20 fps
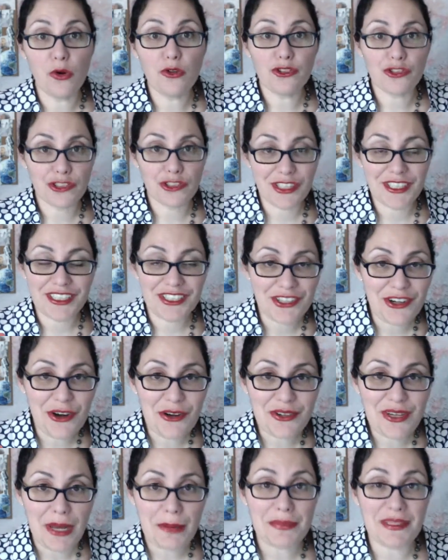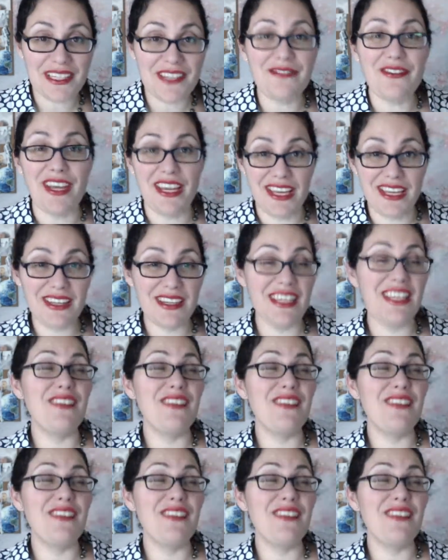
alter ego named Yvette.